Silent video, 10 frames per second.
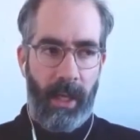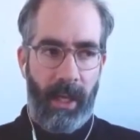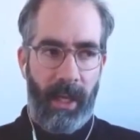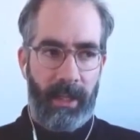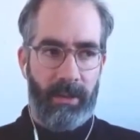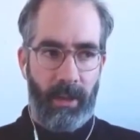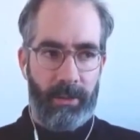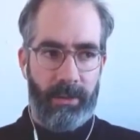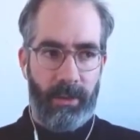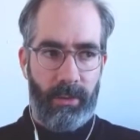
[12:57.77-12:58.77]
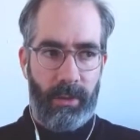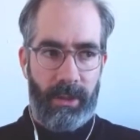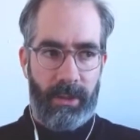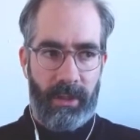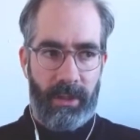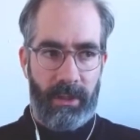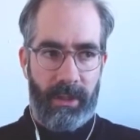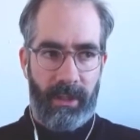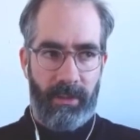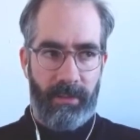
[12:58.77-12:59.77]
And also a skill
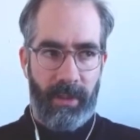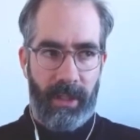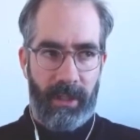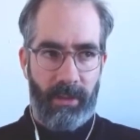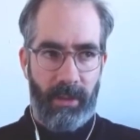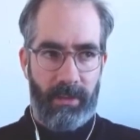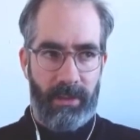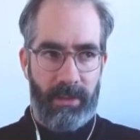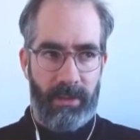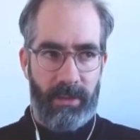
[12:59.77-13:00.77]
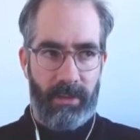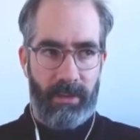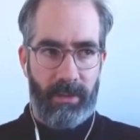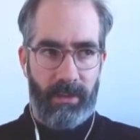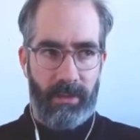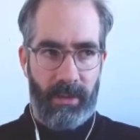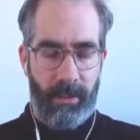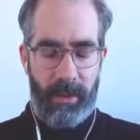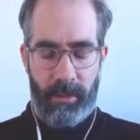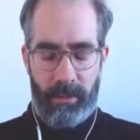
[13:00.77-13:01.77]
that I find is
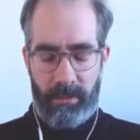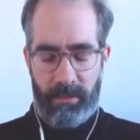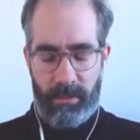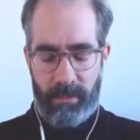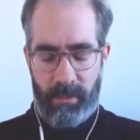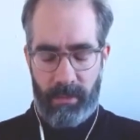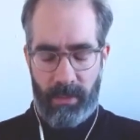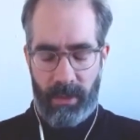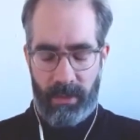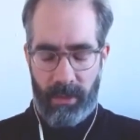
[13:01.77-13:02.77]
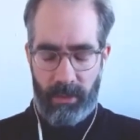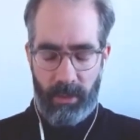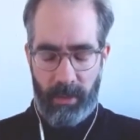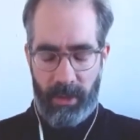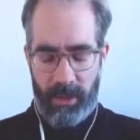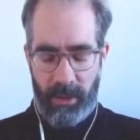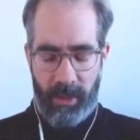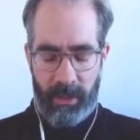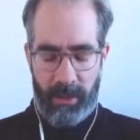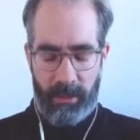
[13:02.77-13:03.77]
something that's not so much here
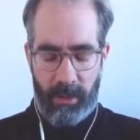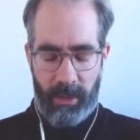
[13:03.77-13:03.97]
yet, is what